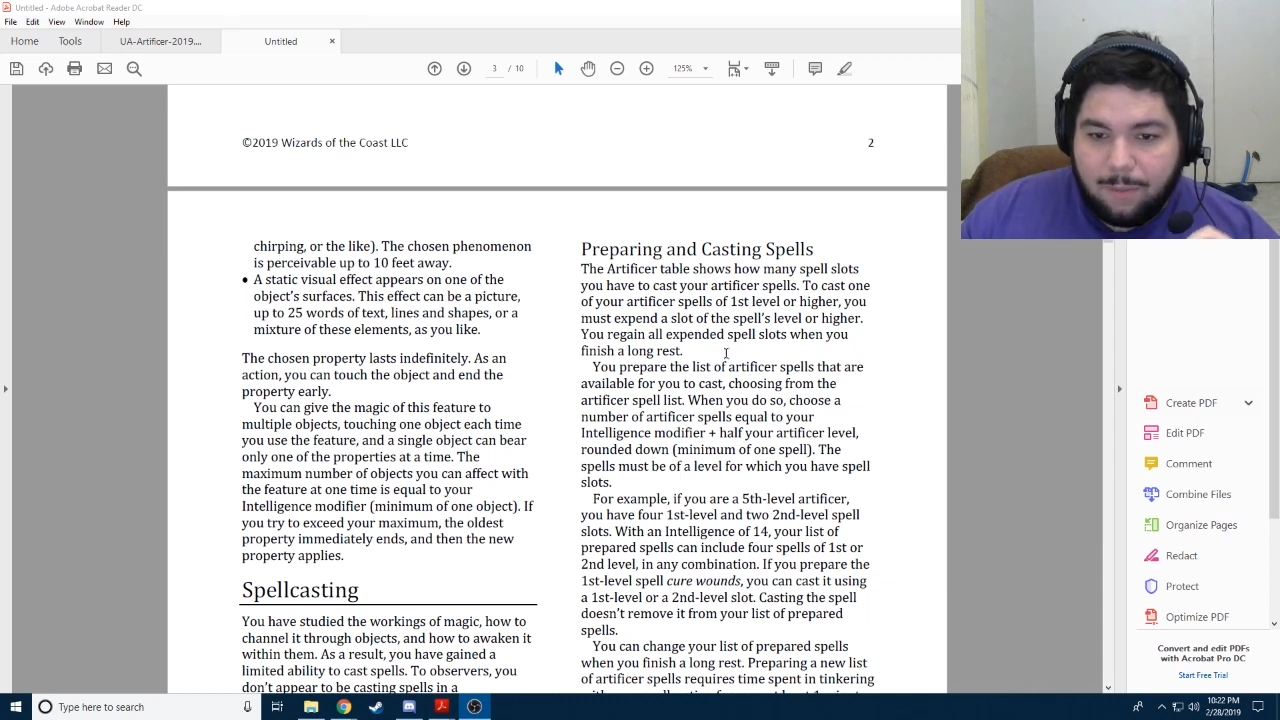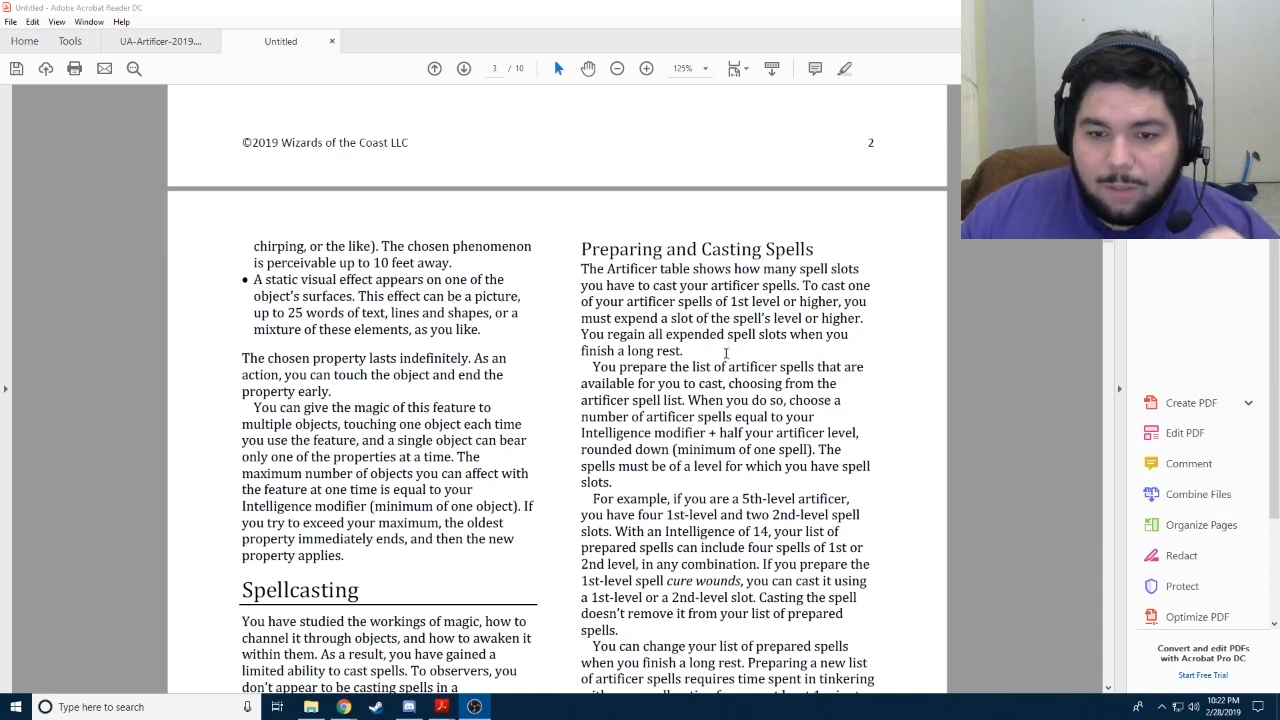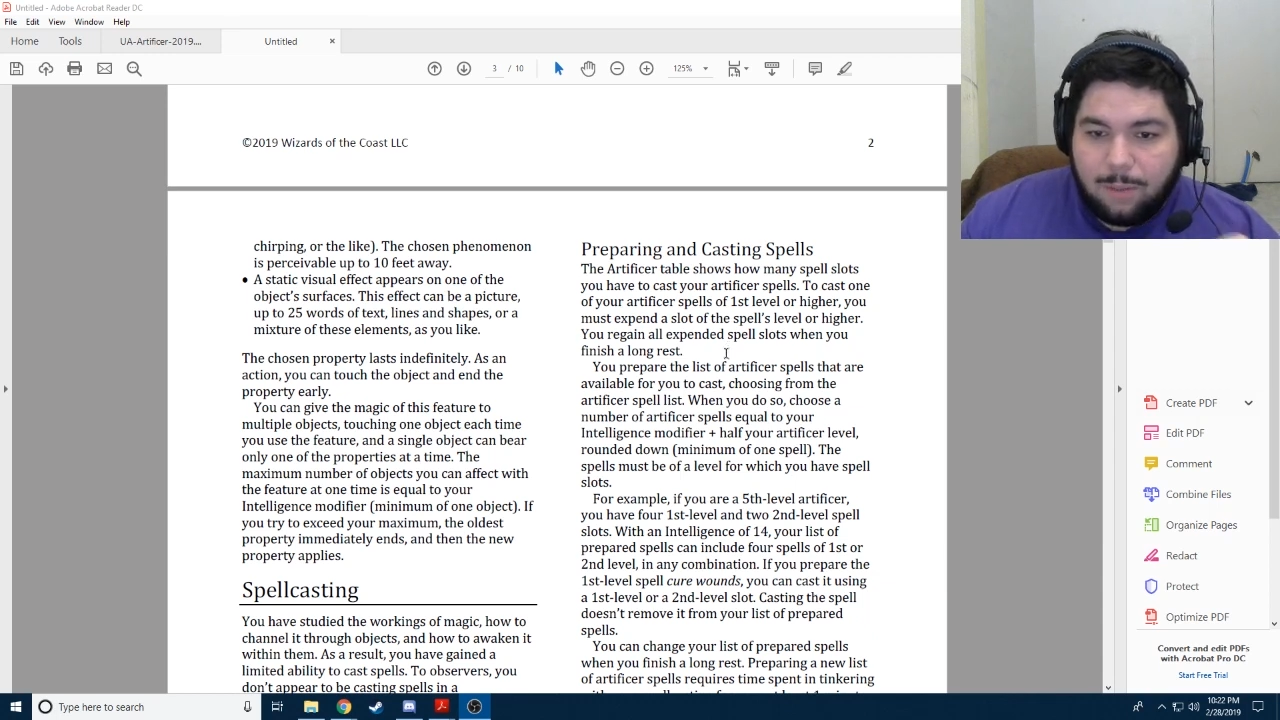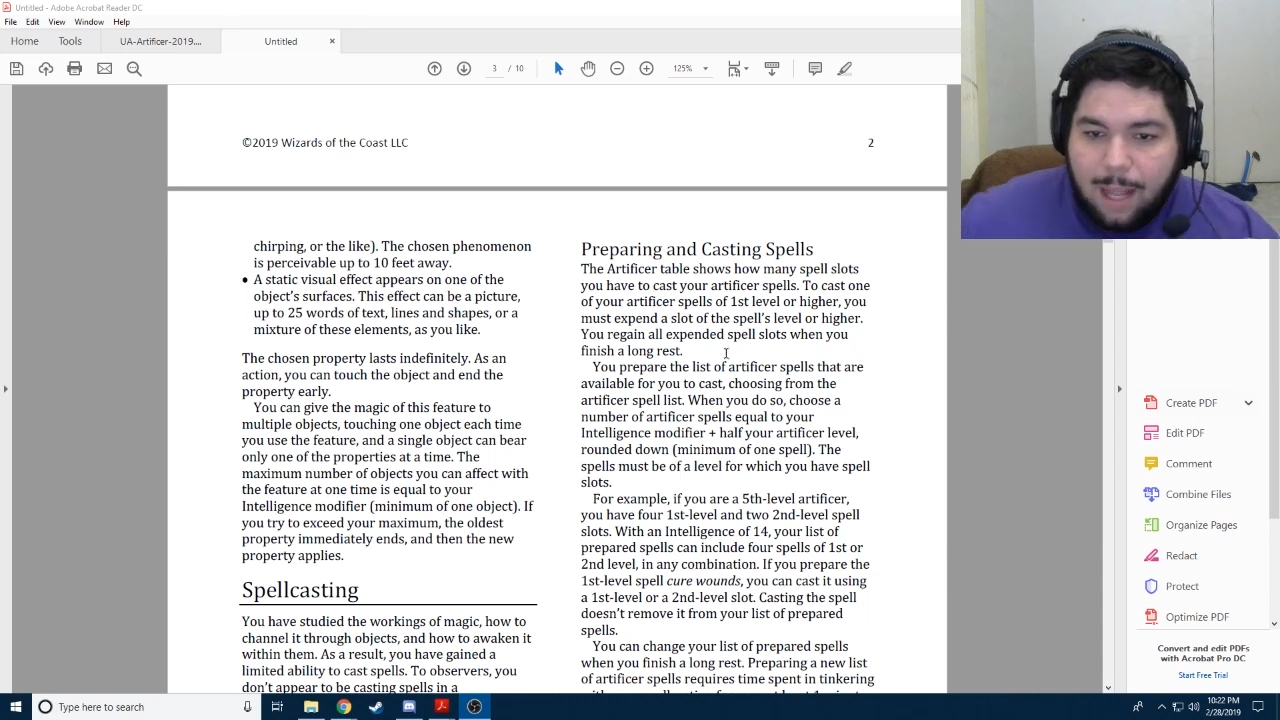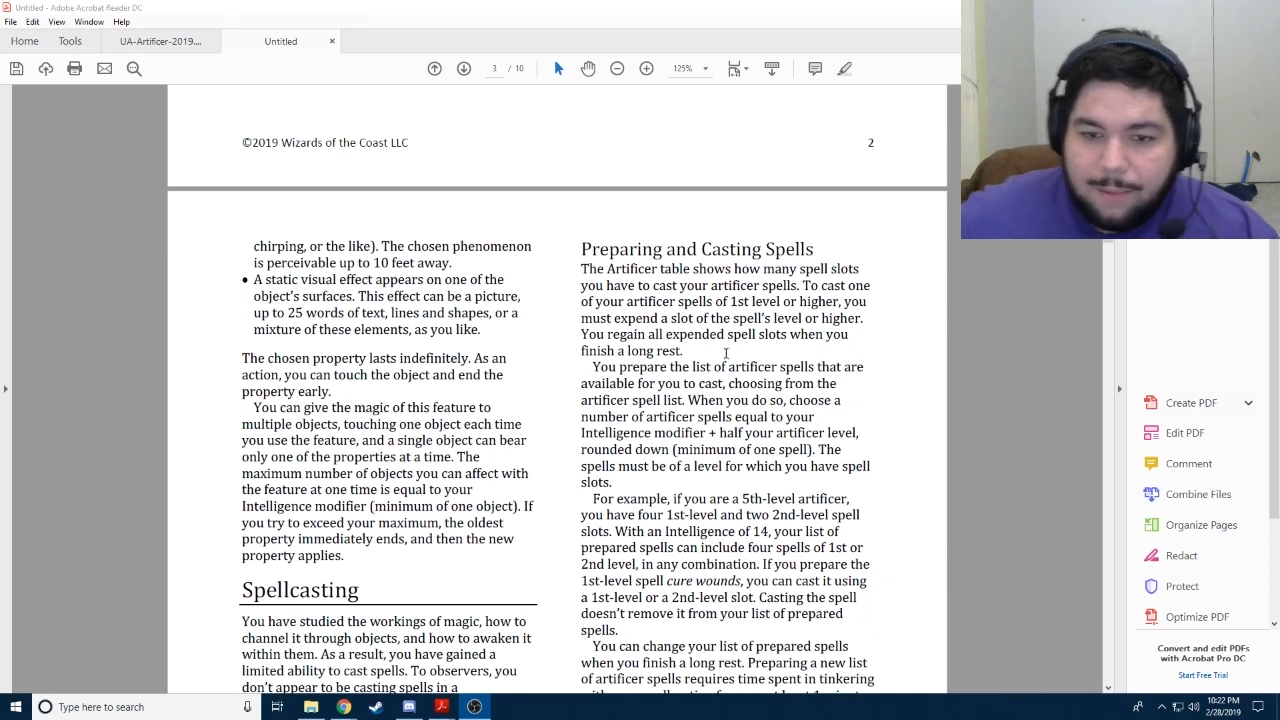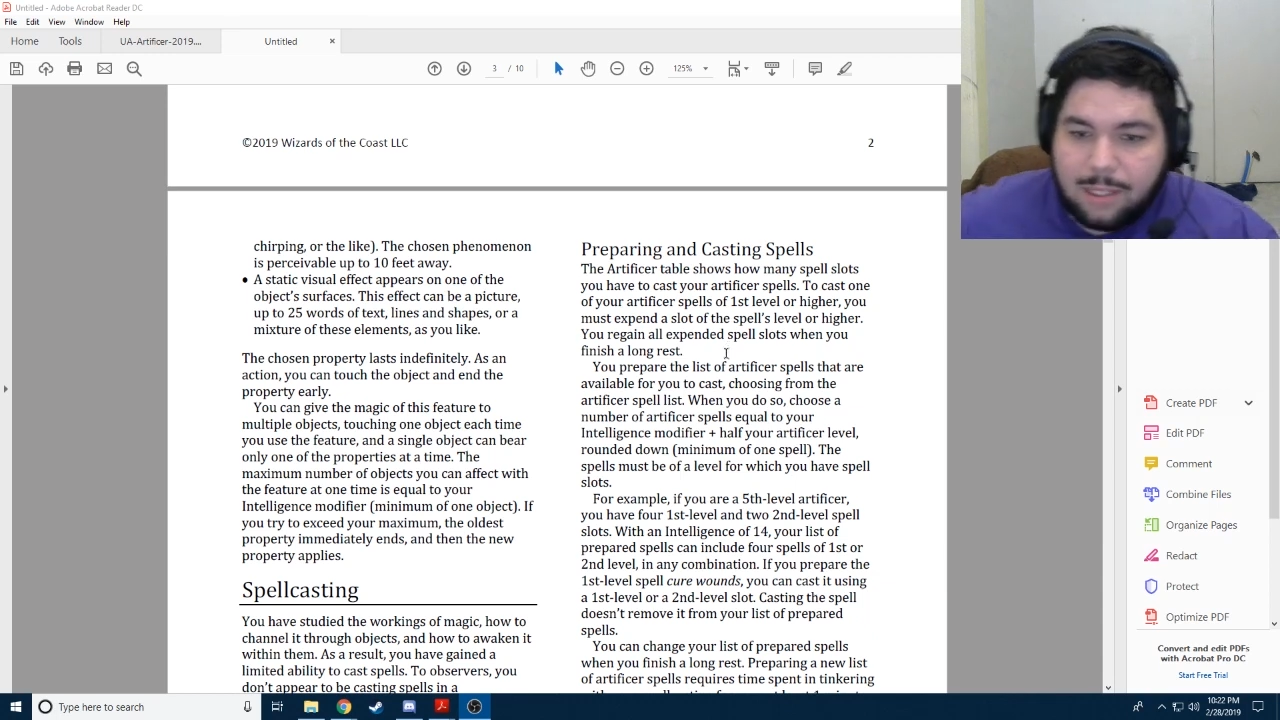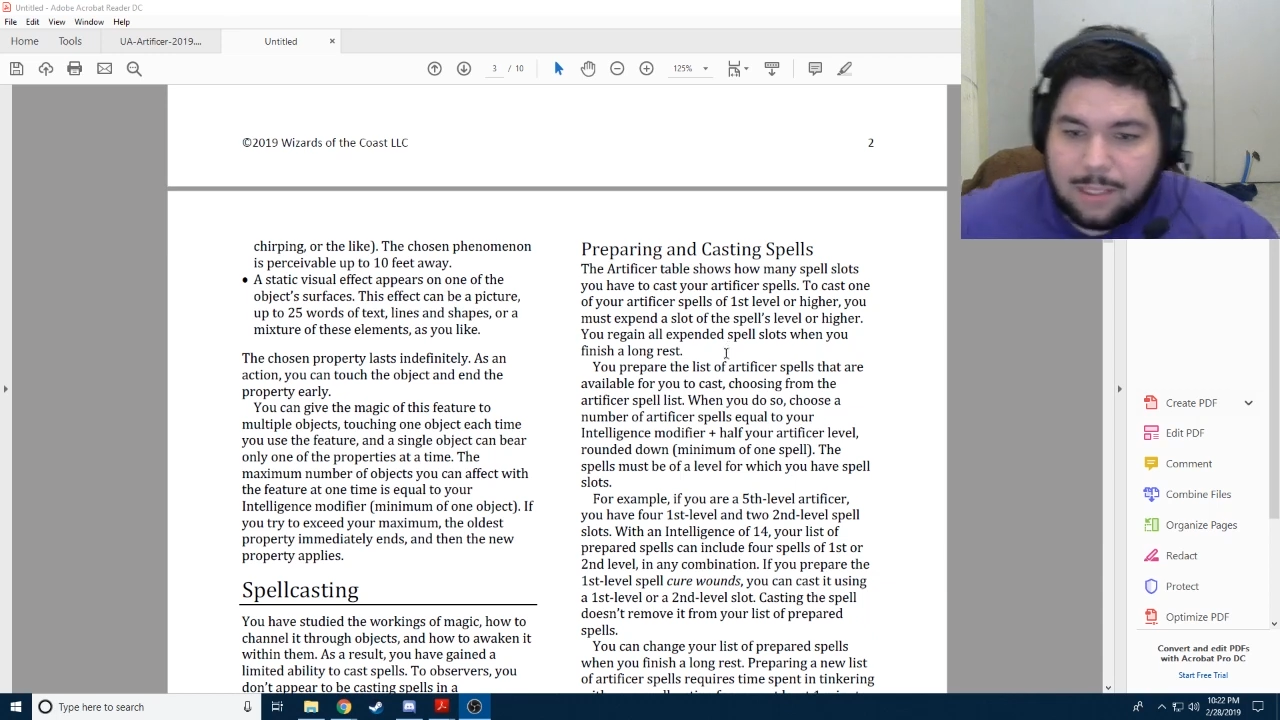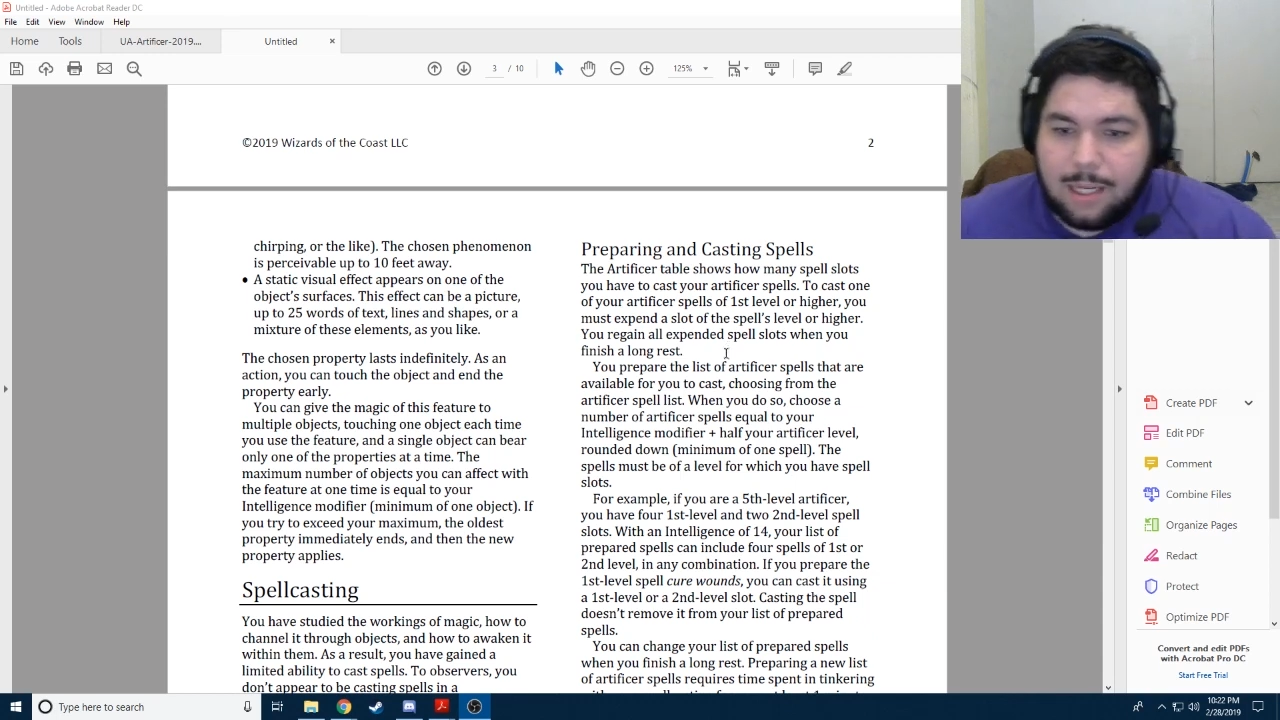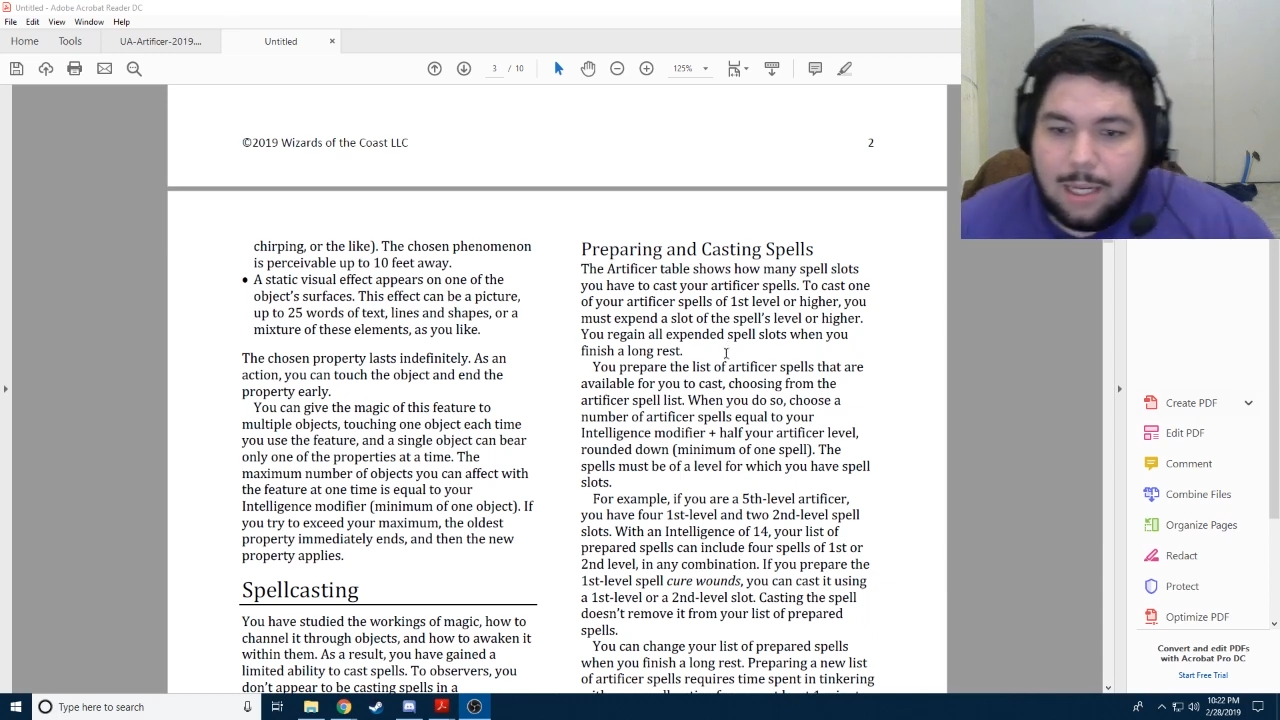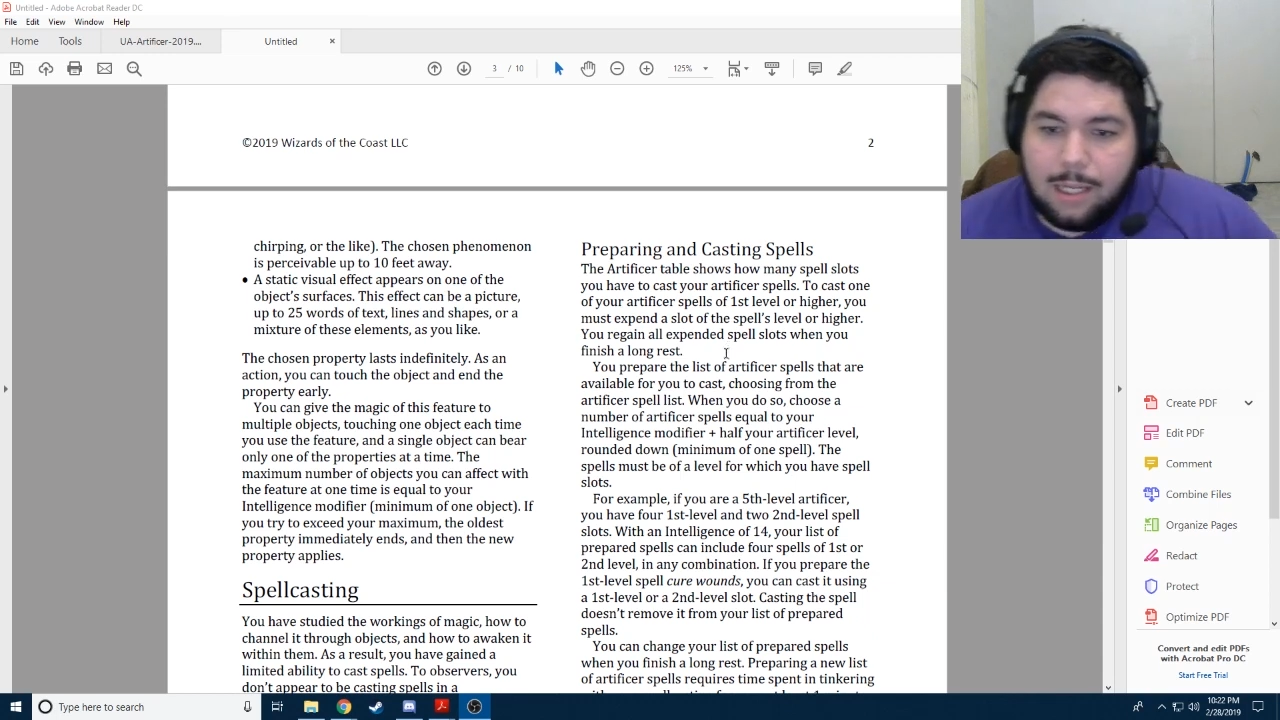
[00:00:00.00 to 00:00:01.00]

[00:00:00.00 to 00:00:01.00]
multiple objects,